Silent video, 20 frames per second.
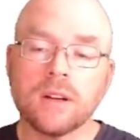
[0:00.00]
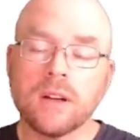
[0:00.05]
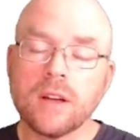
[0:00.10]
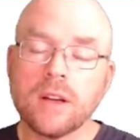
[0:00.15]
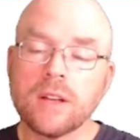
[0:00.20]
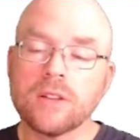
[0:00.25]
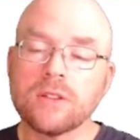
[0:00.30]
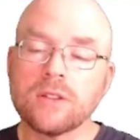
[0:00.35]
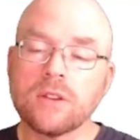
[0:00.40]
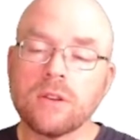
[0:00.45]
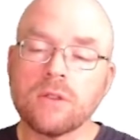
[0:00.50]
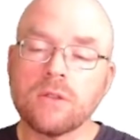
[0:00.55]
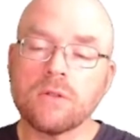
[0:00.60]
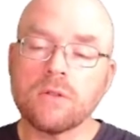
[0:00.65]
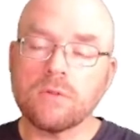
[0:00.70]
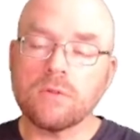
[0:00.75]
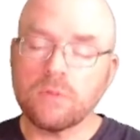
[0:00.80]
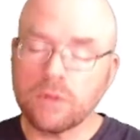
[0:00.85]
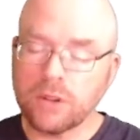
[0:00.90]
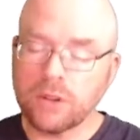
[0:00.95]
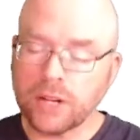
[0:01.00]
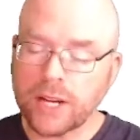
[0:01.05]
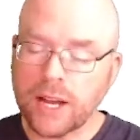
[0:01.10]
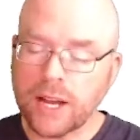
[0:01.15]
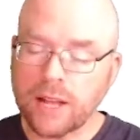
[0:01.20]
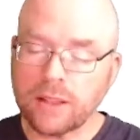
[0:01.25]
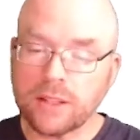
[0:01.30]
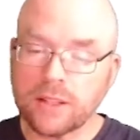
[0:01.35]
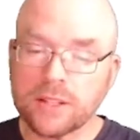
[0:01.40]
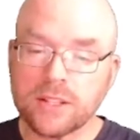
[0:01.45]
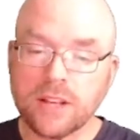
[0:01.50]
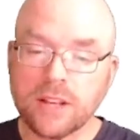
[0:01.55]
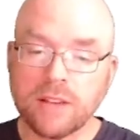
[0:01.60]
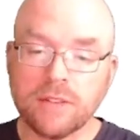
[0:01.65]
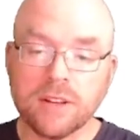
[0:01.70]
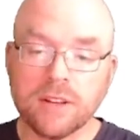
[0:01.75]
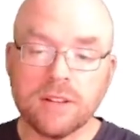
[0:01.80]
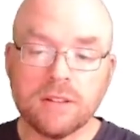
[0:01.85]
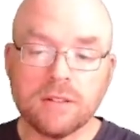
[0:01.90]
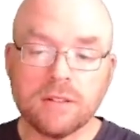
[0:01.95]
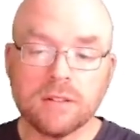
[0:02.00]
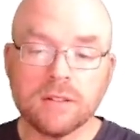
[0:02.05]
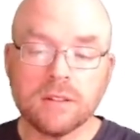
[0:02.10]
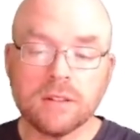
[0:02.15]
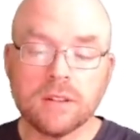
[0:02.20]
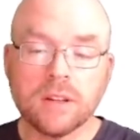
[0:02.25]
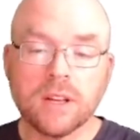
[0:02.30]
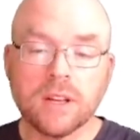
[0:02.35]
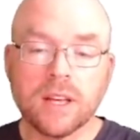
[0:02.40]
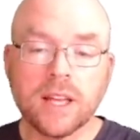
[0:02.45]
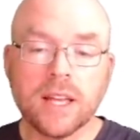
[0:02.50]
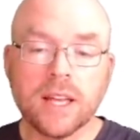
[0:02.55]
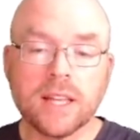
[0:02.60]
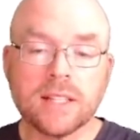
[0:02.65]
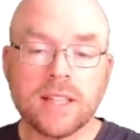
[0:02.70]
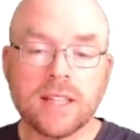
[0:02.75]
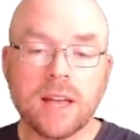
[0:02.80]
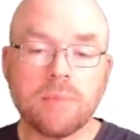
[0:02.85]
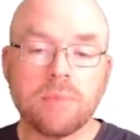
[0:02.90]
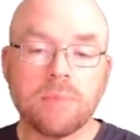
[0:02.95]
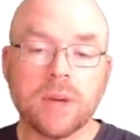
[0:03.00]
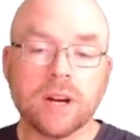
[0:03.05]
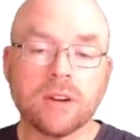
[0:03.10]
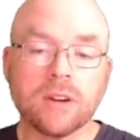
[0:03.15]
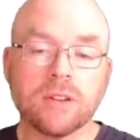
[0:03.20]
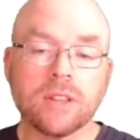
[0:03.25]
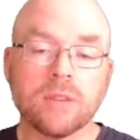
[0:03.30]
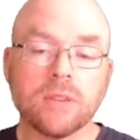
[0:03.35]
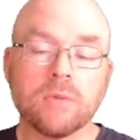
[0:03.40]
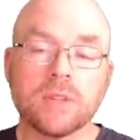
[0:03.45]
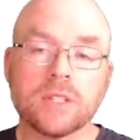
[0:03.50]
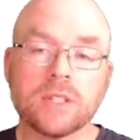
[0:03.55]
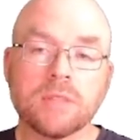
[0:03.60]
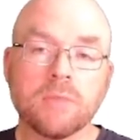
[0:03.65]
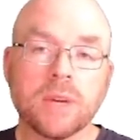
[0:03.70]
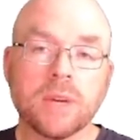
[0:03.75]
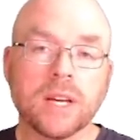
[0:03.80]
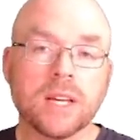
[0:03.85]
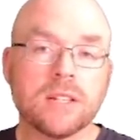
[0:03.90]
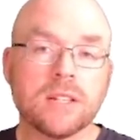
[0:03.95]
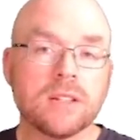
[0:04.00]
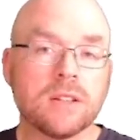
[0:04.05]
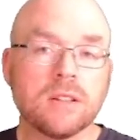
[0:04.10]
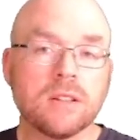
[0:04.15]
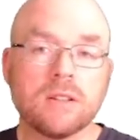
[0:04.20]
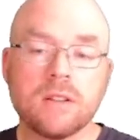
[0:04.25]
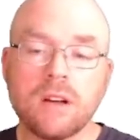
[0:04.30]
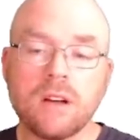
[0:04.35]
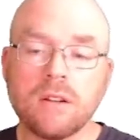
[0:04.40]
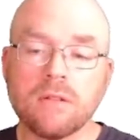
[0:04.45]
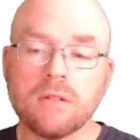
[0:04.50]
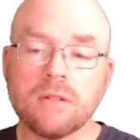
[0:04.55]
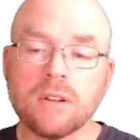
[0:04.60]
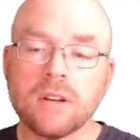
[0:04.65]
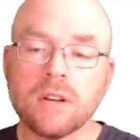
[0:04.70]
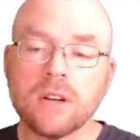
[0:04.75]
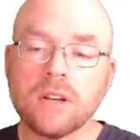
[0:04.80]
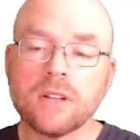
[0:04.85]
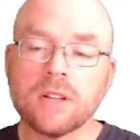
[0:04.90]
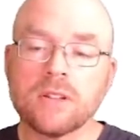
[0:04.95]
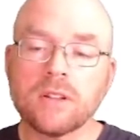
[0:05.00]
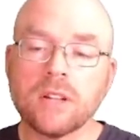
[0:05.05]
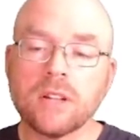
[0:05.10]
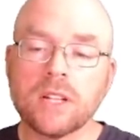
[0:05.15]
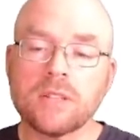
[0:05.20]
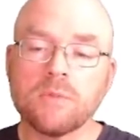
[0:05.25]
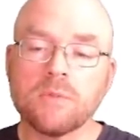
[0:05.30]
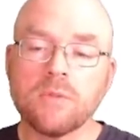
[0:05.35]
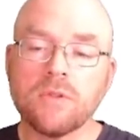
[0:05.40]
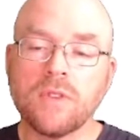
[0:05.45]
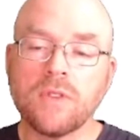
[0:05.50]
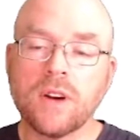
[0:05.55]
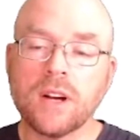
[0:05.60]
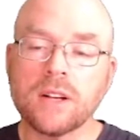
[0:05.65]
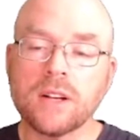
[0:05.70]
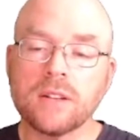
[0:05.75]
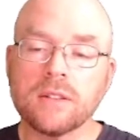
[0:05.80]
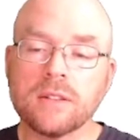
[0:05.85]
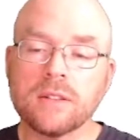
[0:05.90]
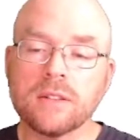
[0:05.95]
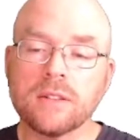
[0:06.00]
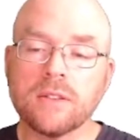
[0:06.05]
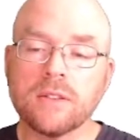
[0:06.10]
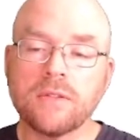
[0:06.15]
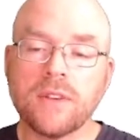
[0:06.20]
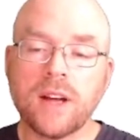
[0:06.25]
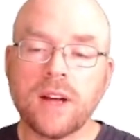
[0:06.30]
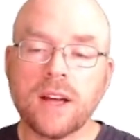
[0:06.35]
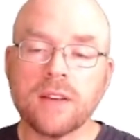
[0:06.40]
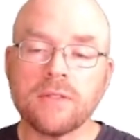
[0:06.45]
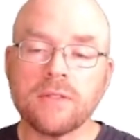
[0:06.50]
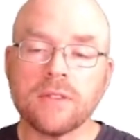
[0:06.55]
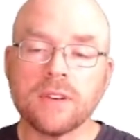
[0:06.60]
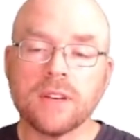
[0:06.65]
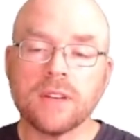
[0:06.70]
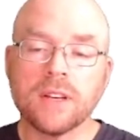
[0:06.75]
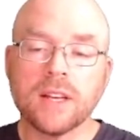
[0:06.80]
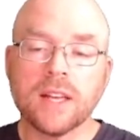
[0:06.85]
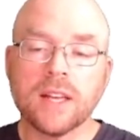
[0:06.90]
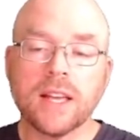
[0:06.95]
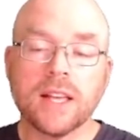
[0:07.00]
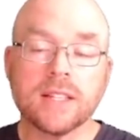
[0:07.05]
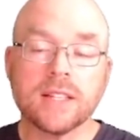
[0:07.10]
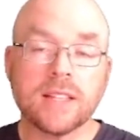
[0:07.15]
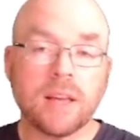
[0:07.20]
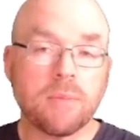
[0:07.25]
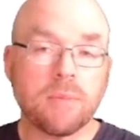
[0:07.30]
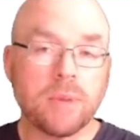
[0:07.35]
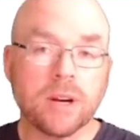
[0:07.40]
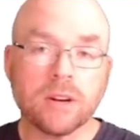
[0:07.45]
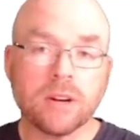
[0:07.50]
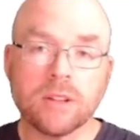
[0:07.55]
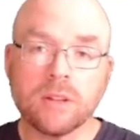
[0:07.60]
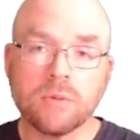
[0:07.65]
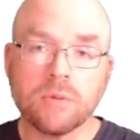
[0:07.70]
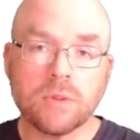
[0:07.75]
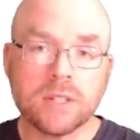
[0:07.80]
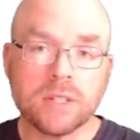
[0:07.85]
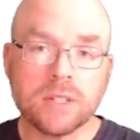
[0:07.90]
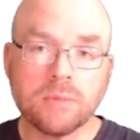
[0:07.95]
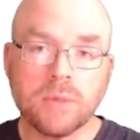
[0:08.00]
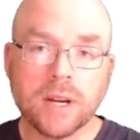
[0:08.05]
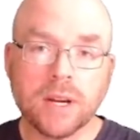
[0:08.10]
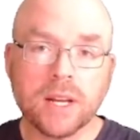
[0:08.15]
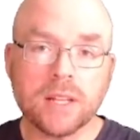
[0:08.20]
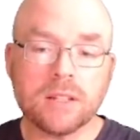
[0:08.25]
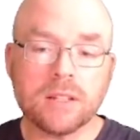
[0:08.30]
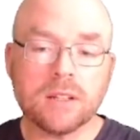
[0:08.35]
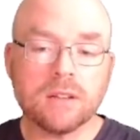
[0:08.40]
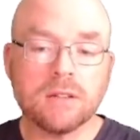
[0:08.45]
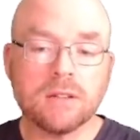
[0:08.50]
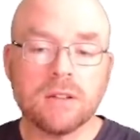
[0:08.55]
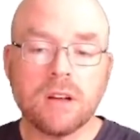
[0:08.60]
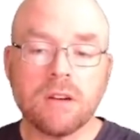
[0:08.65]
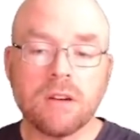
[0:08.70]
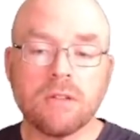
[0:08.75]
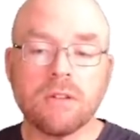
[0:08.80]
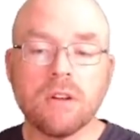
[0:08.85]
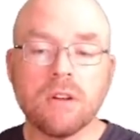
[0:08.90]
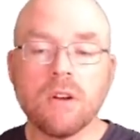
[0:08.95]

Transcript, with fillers: So we'll look at the 7. Is that bigger than what's in biggest? No. So let's move on to 5. Is that bigger than what's in biggest? No.